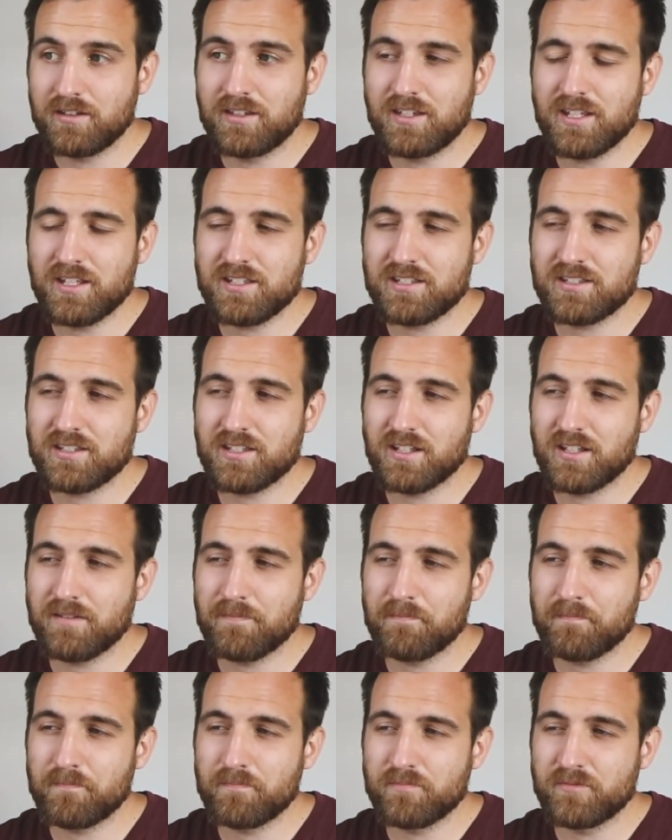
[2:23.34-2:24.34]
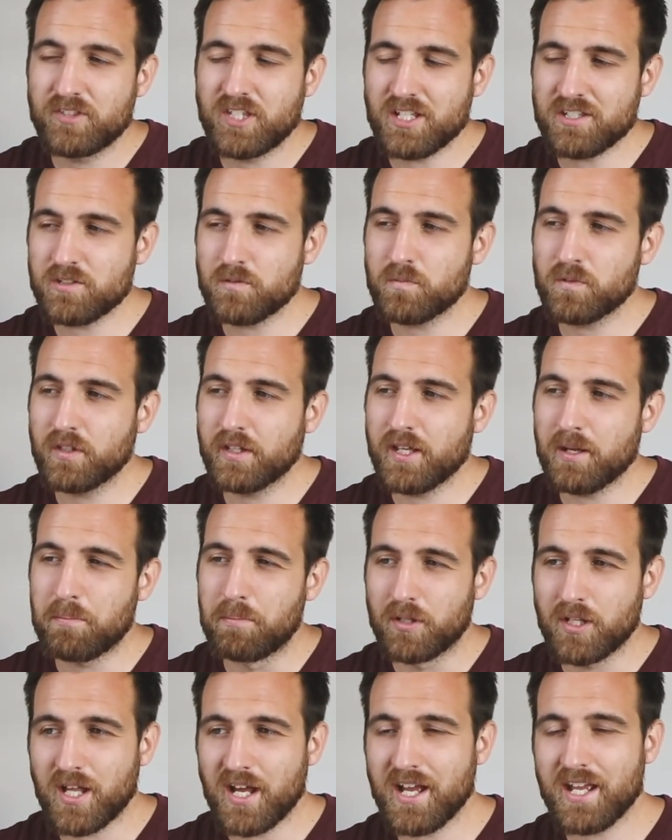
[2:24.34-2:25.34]
This doesn't really
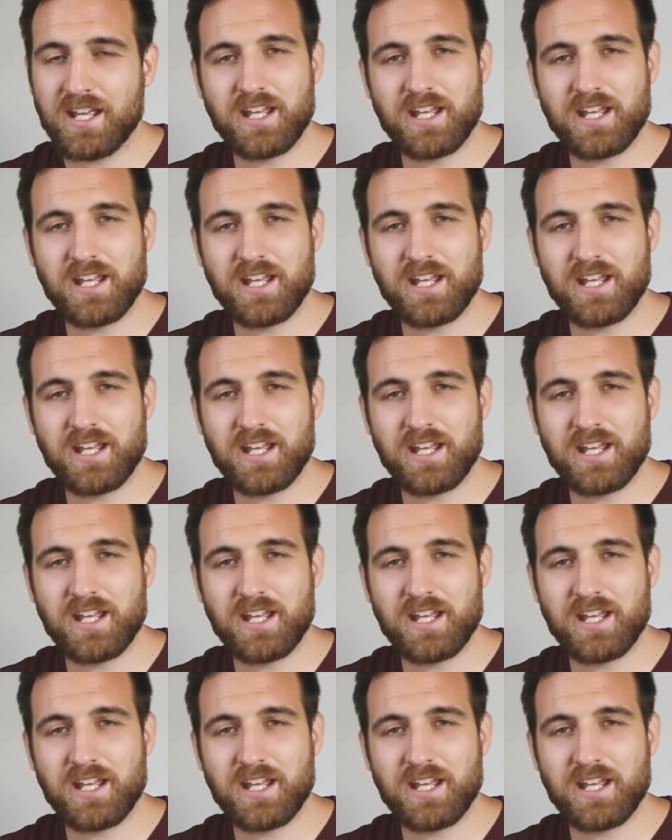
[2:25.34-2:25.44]
apply